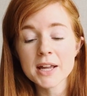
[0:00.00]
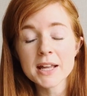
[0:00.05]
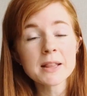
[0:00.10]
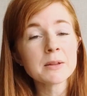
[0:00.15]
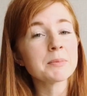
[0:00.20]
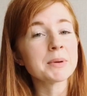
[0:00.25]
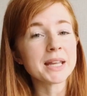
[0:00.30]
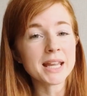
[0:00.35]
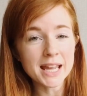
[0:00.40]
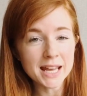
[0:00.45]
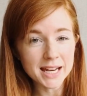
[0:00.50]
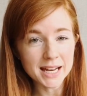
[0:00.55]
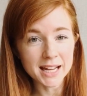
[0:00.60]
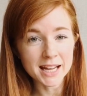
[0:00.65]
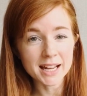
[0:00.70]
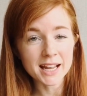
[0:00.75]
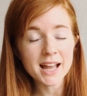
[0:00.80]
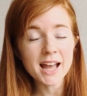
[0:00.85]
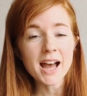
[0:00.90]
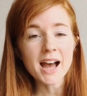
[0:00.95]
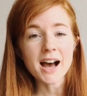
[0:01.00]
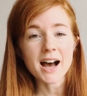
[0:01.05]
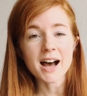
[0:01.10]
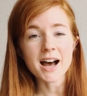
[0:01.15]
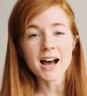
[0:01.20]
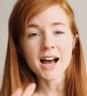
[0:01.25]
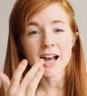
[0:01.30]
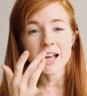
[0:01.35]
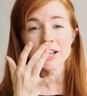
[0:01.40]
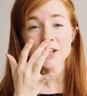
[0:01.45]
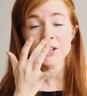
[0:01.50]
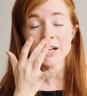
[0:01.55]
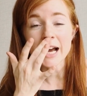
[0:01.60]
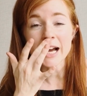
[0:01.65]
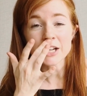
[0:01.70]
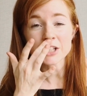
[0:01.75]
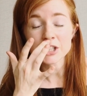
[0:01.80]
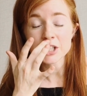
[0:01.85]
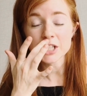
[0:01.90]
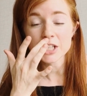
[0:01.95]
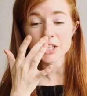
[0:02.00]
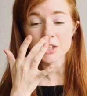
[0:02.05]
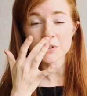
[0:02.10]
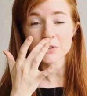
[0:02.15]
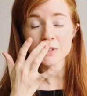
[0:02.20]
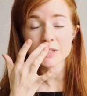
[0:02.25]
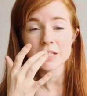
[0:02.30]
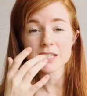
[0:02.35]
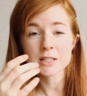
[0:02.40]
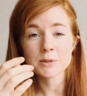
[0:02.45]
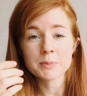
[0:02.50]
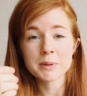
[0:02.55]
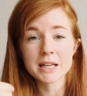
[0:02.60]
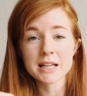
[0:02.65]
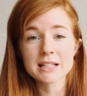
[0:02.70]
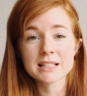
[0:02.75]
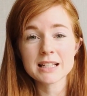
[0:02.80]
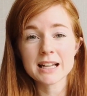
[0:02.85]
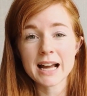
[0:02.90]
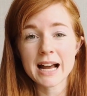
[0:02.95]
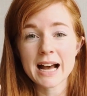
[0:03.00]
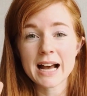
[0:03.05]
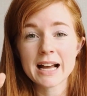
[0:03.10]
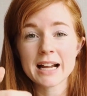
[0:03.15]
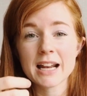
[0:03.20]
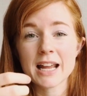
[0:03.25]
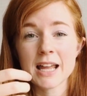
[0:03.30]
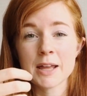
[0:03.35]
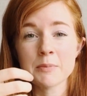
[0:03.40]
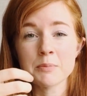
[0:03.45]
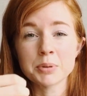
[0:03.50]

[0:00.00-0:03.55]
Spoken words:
in the beginning, I could actually use this because it had a